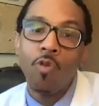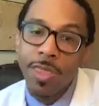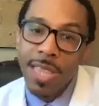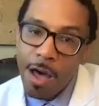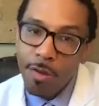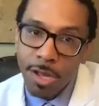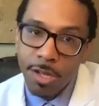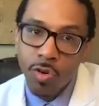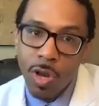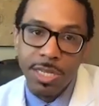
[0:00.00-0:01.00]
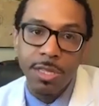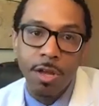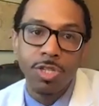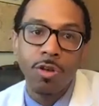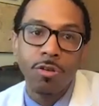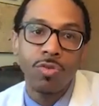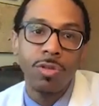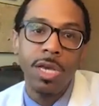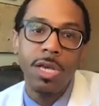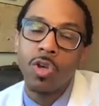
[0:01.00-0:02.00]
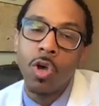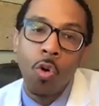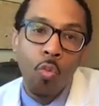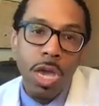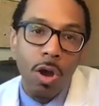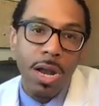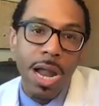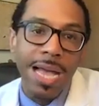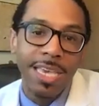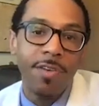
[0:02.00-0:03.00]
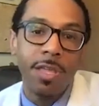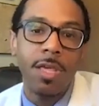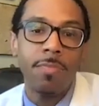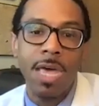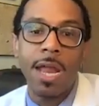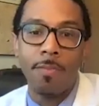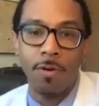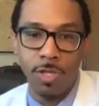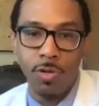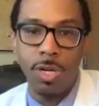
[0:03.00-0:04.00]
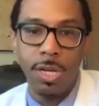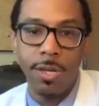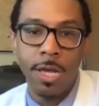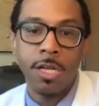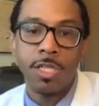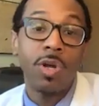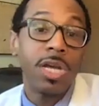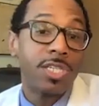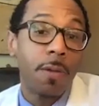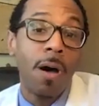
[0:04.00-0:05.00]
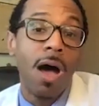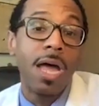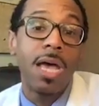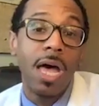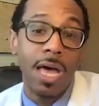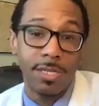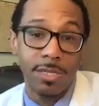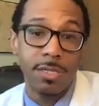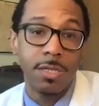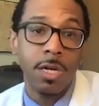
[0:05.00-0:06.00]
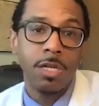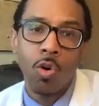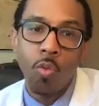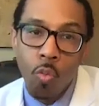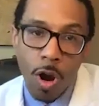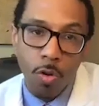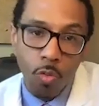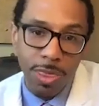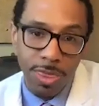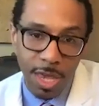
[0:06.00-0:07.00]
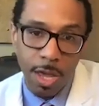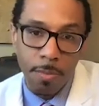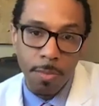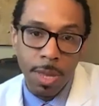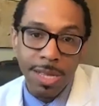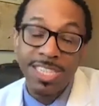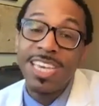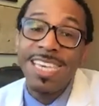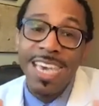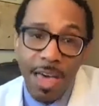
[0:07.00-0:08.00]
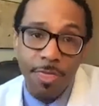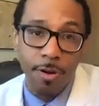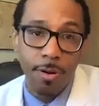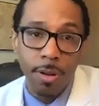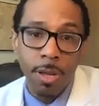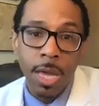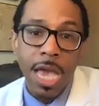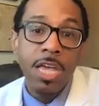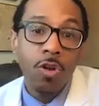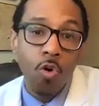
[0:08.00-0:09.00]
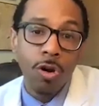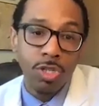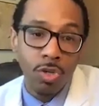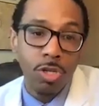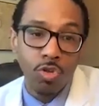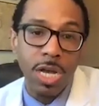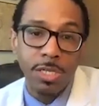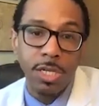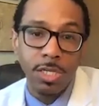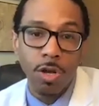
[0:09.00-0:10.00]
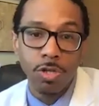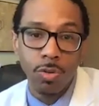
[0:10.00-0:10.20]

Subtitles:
without addressing those social needs, we are not giving them that opportunity. So it is upon us to work with them together in order to address these social